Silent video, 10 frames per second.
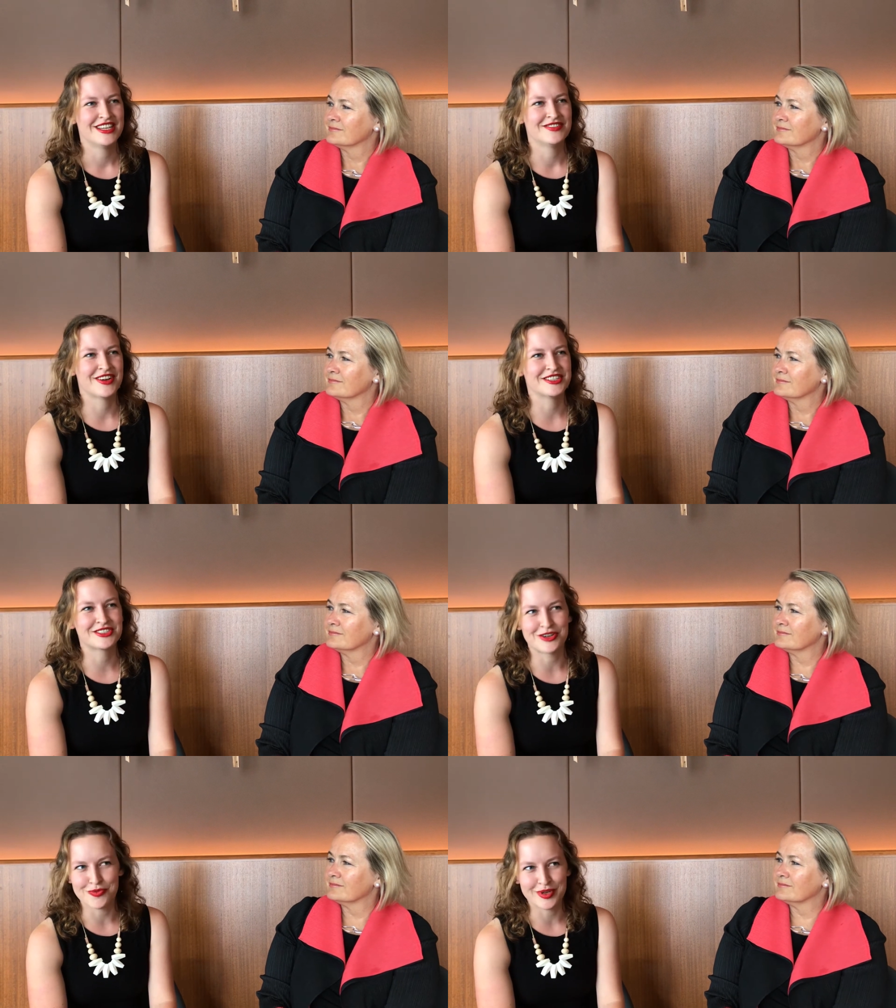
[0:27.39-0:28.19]
Speaker 1: Very
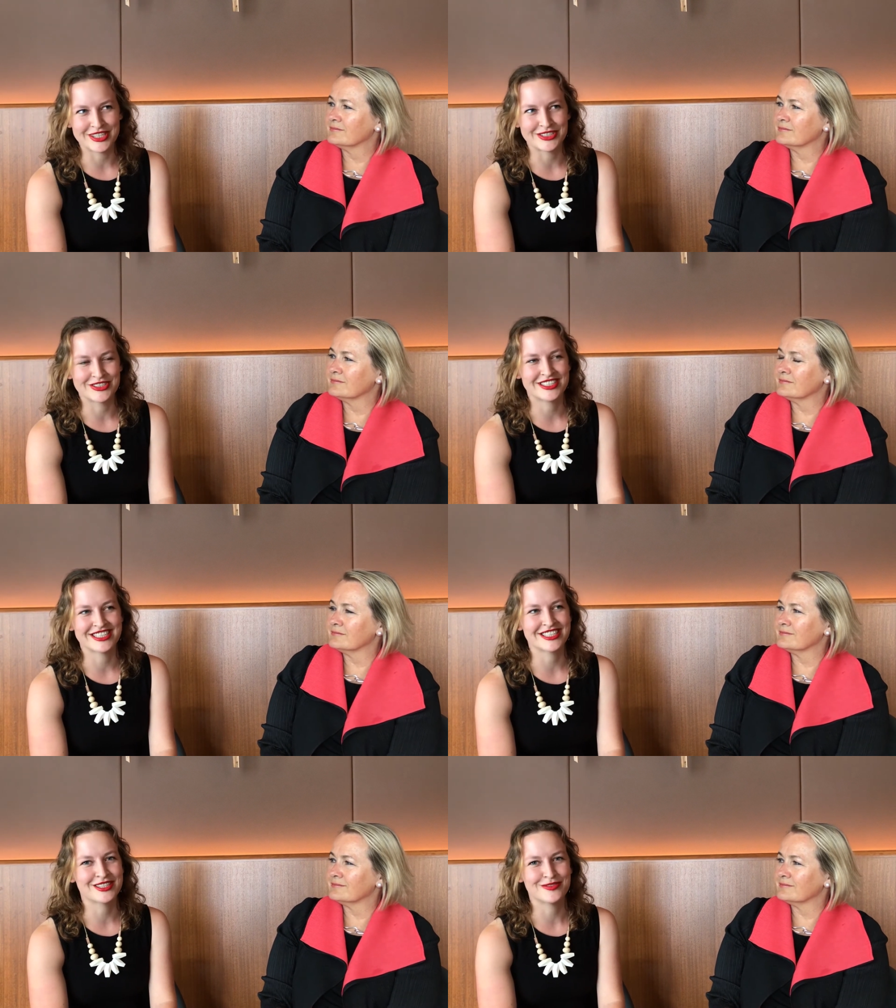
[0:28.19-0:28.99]
strong-willed,
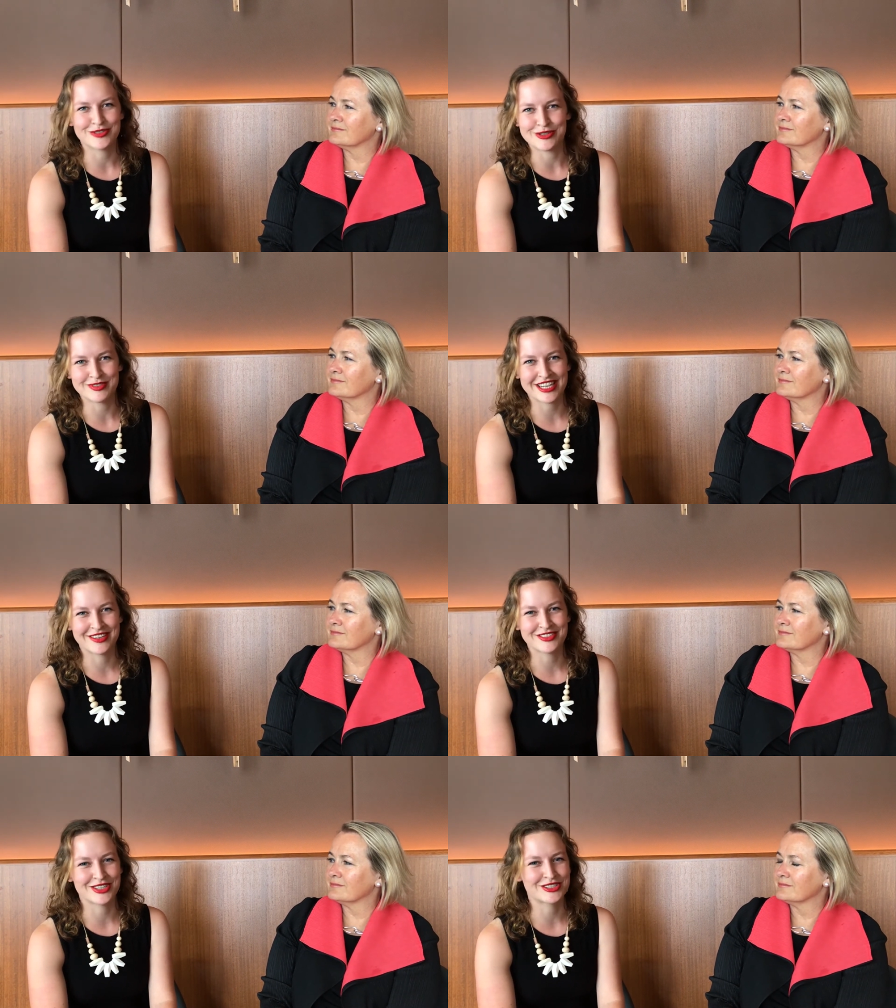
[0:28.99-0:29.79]
didn't conform to kind
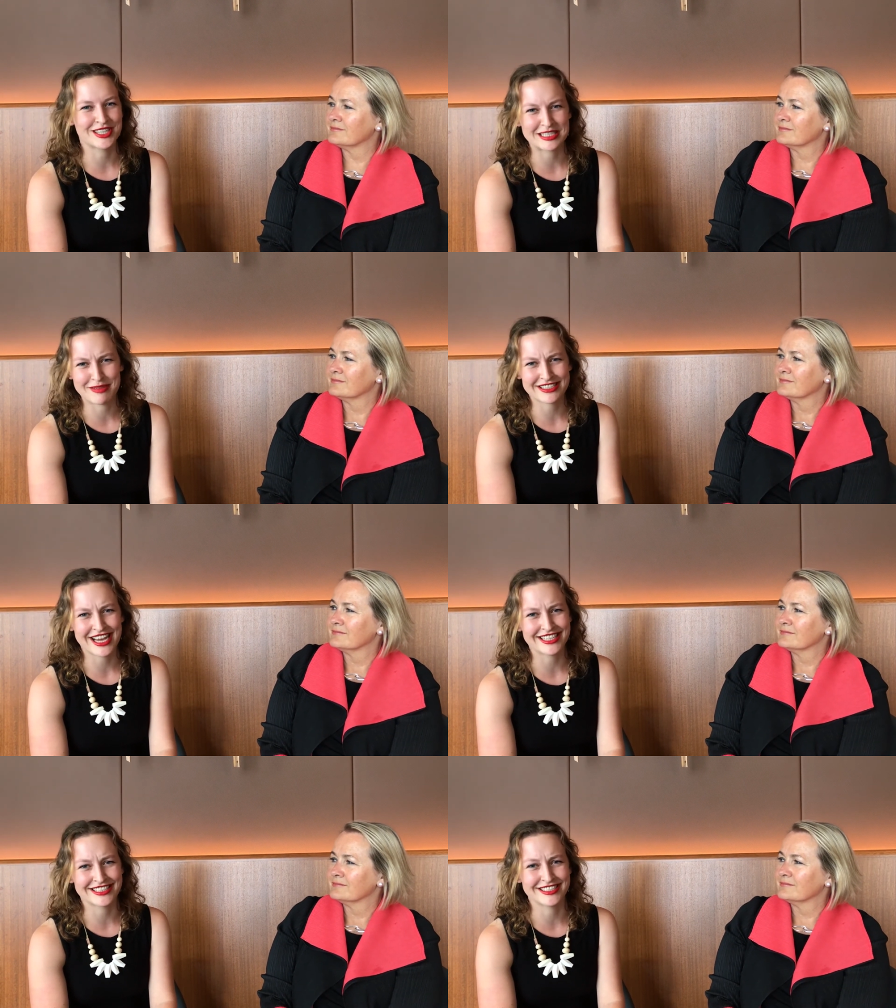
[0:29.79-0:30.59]
of social
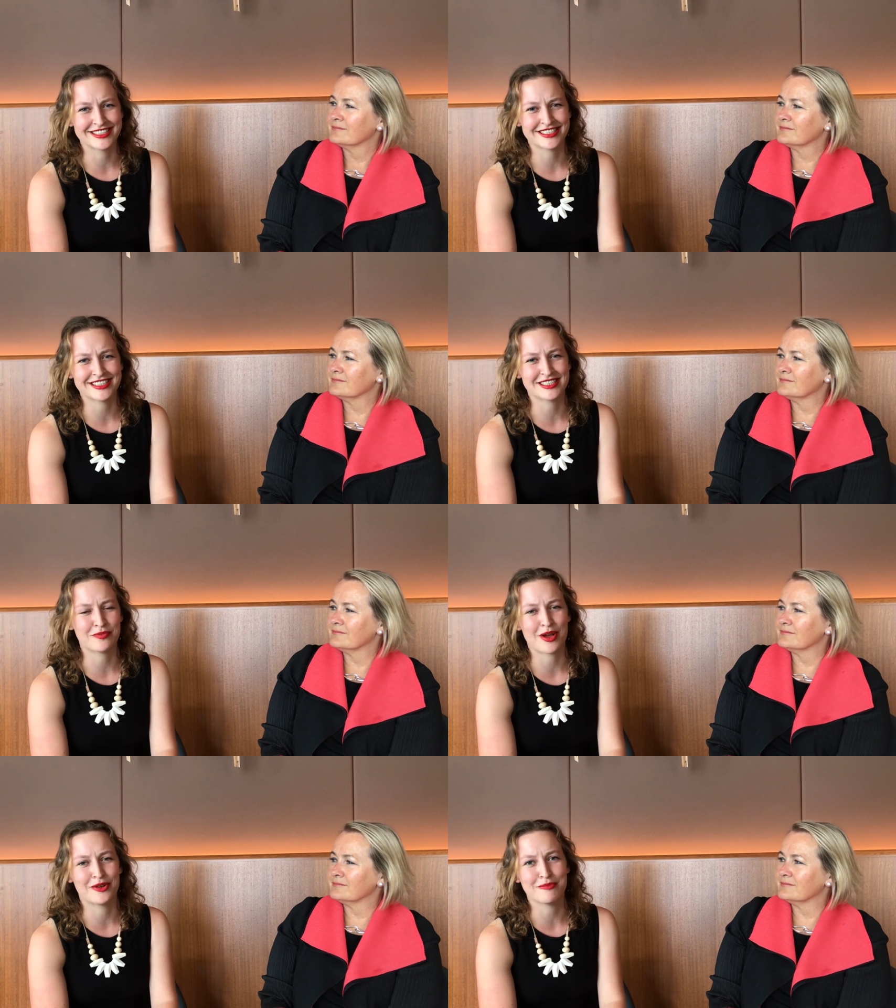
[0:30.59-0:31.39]
expectations, just
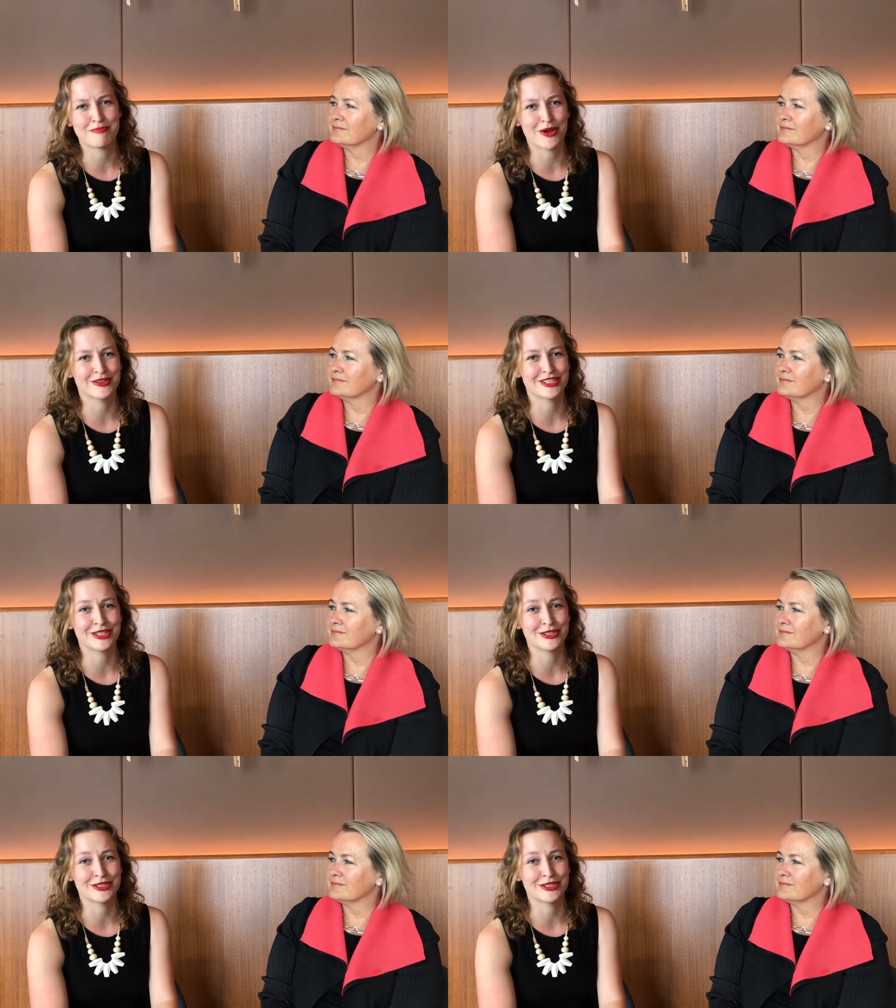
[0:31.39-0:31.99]
went on a boat to